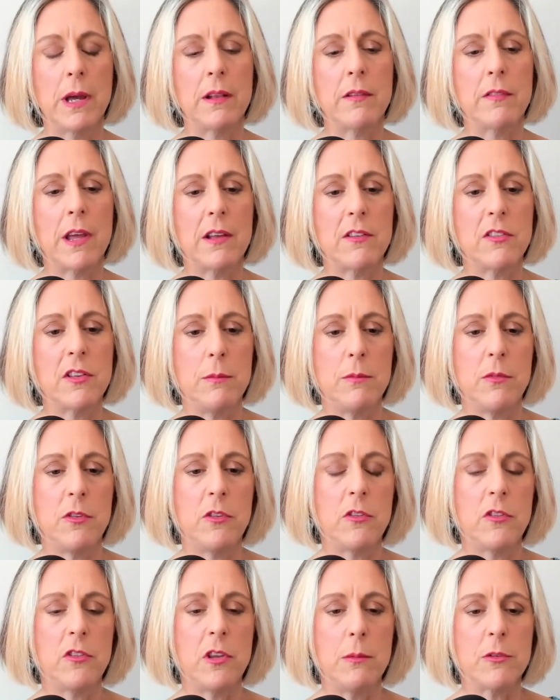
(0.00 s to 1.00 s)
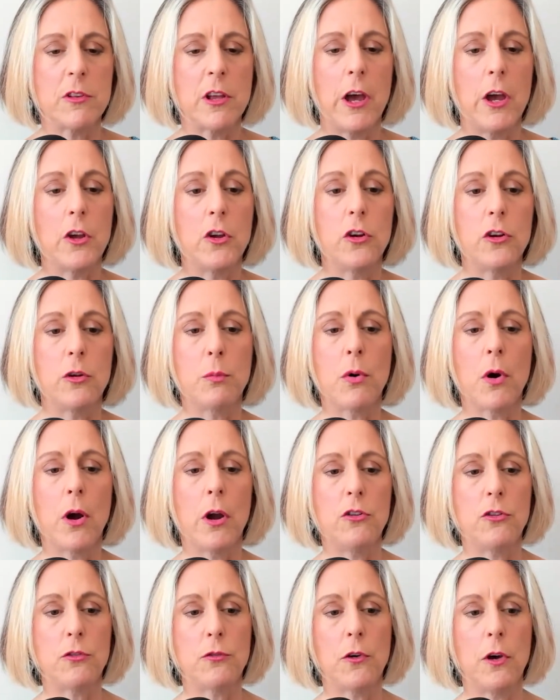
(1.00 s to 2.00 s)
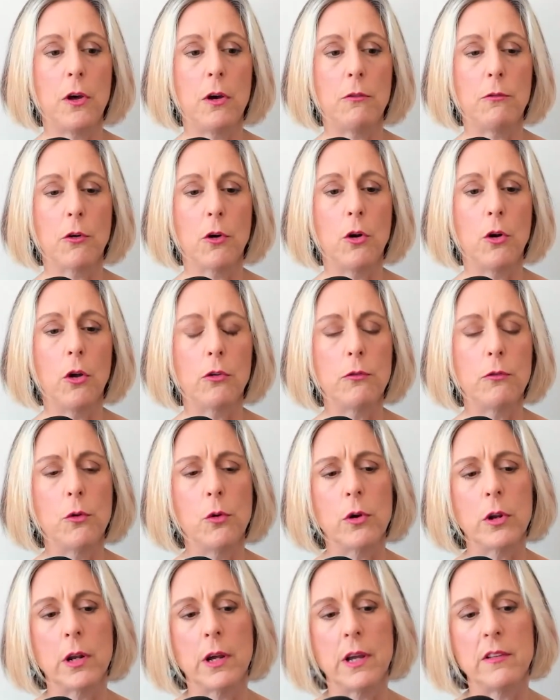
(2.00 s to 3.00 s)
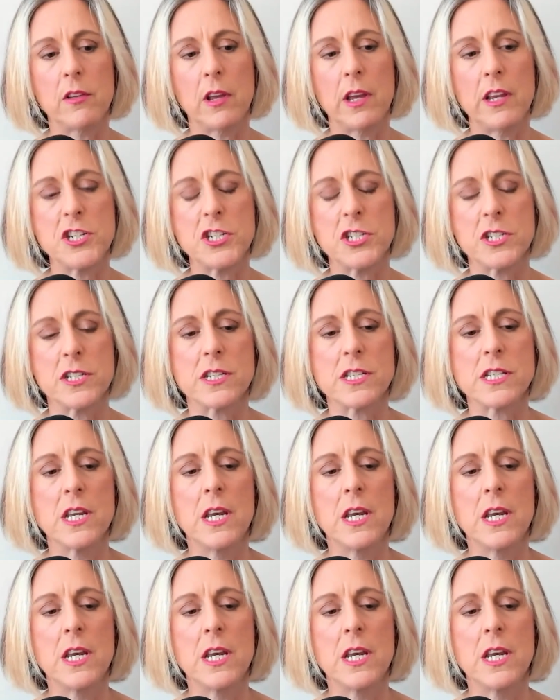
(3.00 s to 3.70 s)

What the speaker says: That seems like a good approach for a lot of organizations.